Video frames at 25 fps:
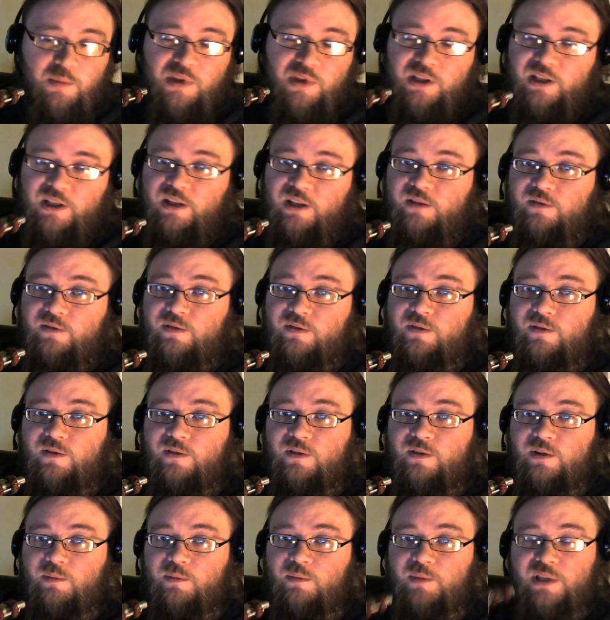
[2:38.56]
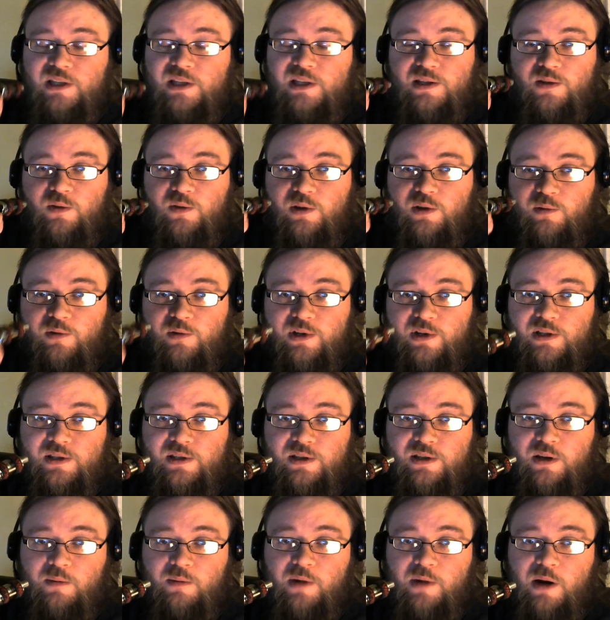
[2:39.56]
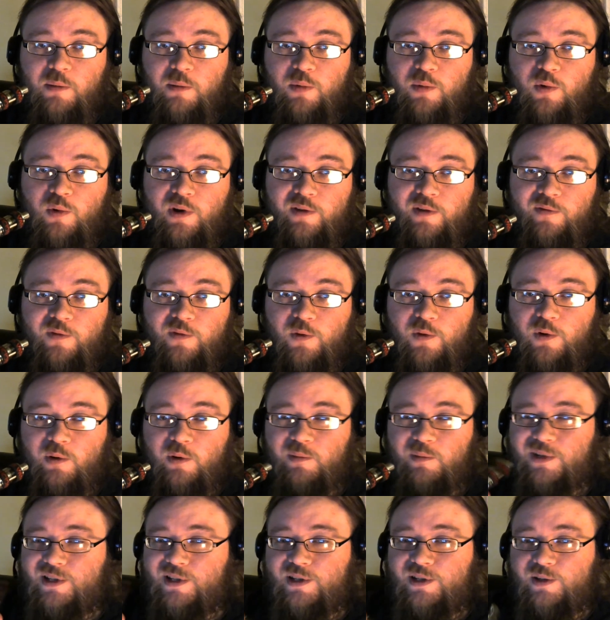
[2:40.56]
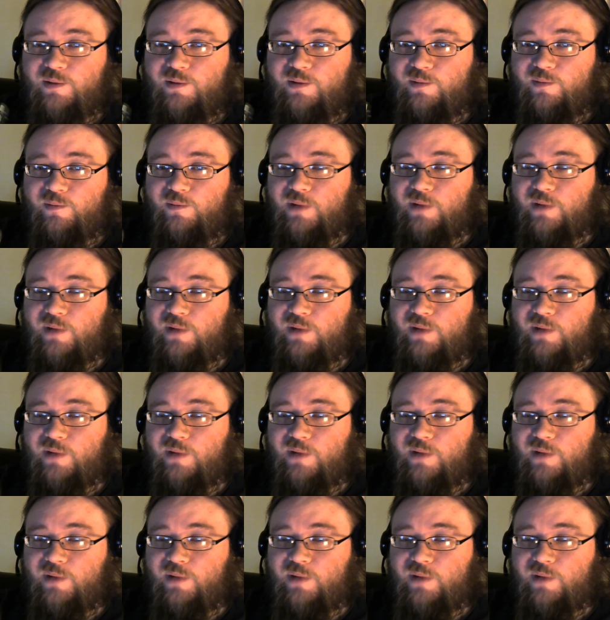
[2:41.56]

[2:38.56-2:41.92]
I believe. This only reads to about 0.4, but